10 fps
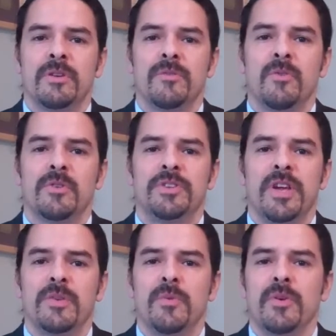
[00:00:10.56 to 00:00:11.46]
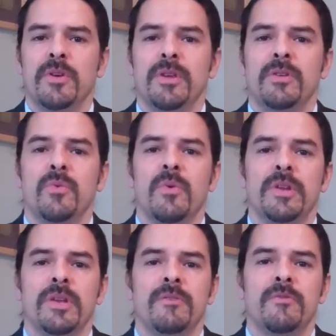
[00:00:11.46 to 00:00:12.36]
for January
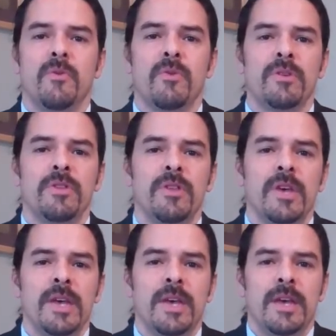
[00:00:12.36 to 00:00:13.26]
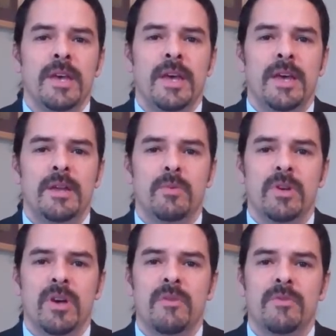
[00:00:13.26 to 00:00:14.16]
24th, and it will
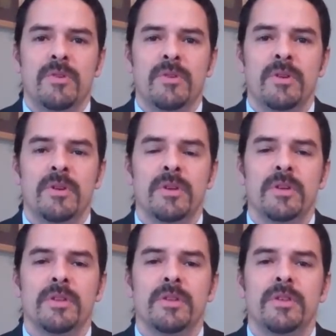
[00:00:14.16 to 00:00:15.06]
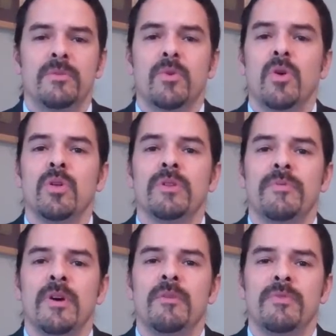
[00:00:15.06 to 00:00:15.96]
cover the role
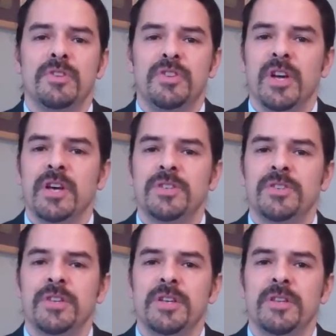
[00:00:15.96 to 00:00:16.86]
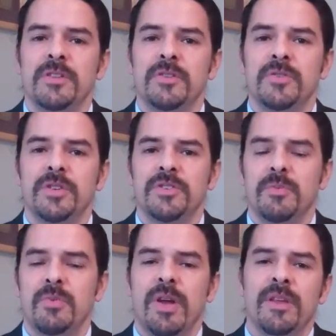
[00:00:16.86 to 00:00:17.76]
of the judge in the
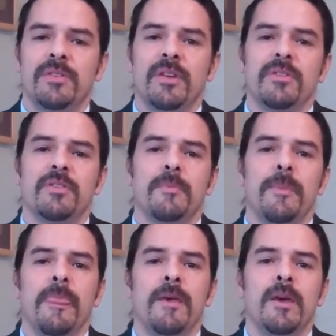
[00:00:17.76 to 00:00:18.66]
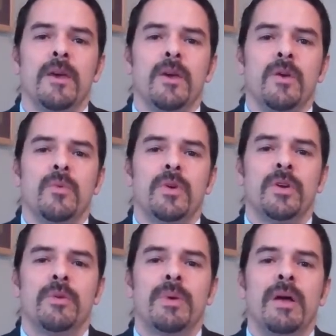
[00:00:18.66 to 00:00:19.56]
judicial process.
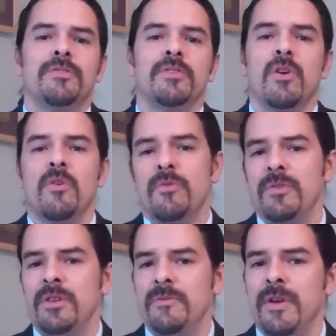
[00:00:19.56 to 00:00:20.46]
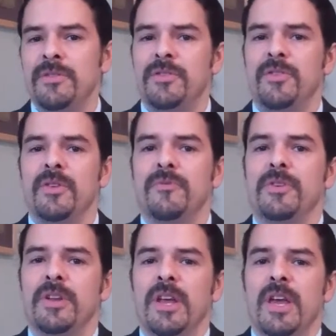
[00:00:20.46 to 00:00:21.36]
We're bouncing over the defense attorney for
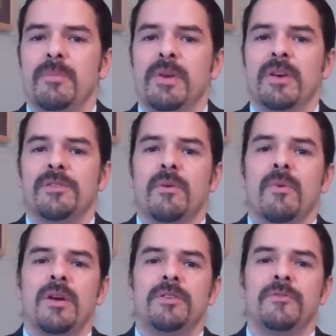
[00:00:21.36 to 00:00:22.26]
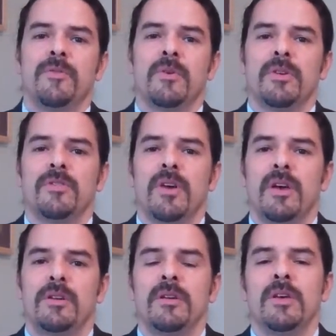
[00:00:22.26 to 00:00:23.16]
today because I want to focus
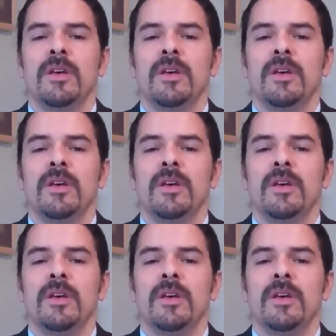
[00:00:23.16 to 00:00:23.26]
on